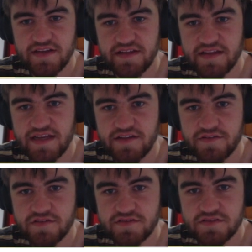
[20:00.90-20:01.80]
and
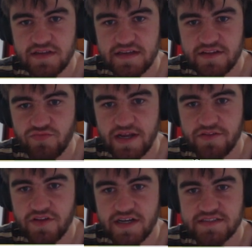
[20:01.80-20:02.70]
then
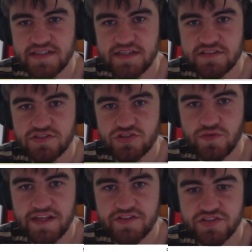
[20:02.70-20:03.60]
round 19 to
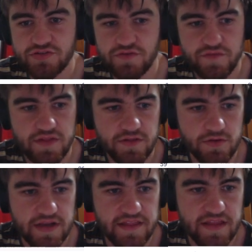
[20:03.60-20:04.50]
22, if we
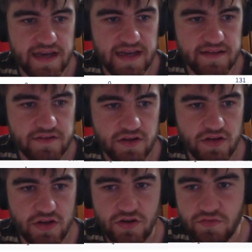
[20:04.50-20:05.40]
look at that,
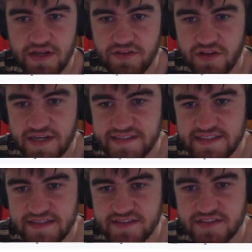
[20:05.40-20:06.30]
round
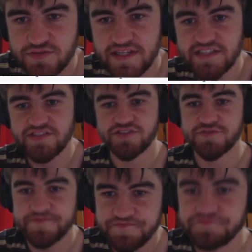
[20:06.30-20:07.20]
19 to 22,
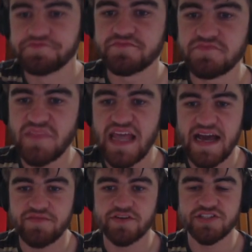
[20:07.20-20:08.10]

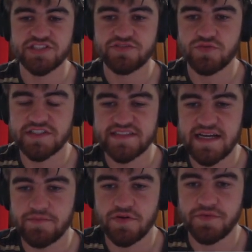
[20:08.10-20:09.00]
averaged, what is
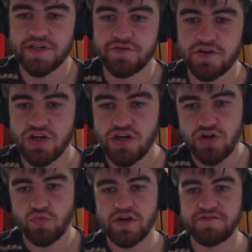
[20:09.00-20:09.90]
that, probably
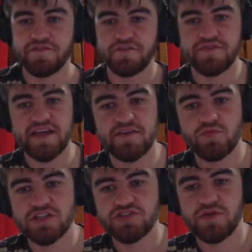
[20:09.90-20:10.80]
115,
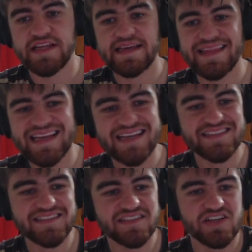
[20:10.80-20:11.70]
120 in the
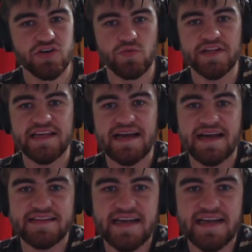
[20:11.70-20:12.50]
end, when he had